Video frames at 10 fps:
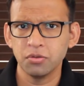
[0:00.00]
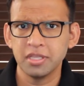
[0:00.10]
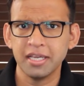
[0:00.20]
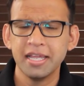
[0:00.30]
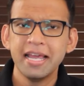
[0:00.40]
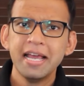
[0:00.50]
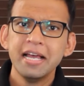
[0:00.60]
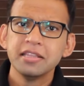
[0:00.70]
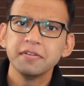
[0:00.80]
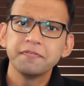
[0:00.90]
out there.
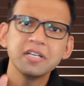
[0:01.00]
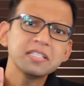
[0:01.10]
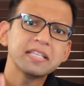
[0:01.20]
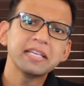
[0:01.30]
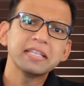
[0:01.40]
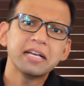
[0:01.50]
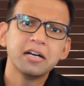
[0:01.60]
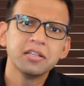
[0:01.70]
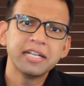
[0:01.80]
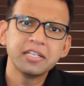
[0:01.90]
The first thing
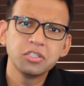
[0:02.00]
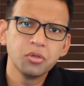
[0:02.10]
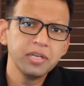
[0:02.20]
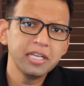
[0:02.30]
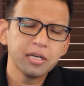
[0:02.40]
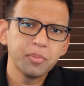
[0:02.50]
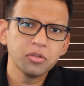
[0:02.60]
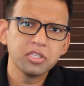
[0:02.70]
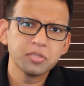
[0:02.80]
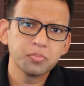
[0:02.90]
that is unique
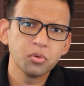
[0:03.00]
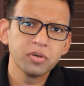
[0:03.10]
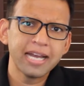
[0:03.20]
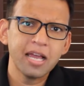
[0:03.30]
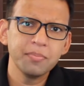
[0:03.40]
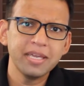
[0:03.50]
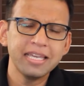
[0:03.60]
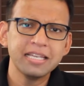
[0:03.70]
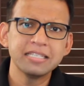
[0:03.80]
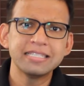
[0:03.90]
about this
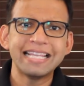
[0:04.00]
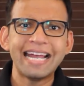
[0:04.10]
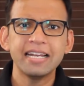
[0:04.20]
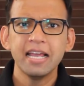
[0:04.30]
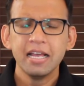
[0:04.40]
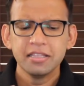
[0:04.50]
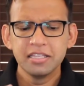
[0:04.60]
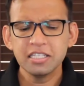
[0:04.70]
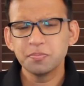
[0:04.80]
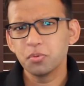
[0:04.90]
program is that
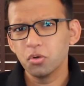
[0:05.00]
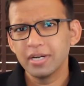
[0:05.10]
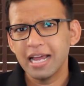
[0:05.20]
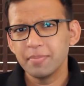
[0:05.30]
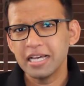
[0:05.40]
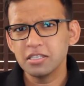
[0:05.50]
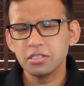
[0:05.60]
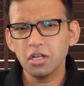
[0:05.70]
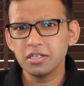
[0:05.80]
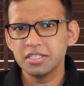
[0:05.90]
this program
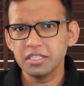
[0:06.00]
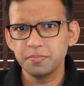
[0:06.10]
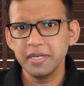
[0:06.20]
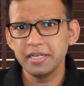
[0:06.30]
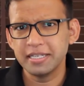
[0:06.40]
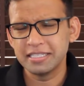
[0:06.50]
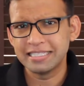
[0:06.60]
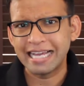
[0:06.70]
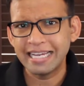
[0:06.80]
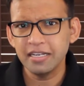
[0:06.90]
has not just been
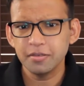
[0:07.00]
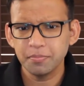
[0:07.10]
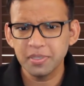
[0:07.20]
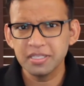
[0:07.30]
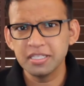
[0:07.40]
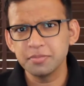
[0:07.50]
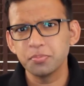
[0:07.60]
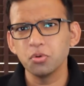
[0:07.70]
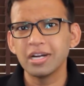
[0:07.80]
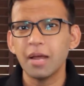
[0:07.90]
designed, but this
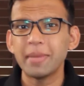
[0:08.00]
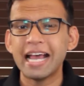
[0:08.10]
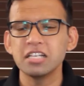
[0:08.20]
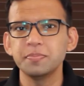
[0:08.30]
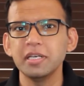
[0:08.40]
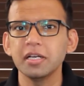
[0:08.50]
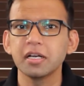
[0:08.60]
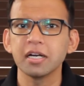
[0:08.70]
program has been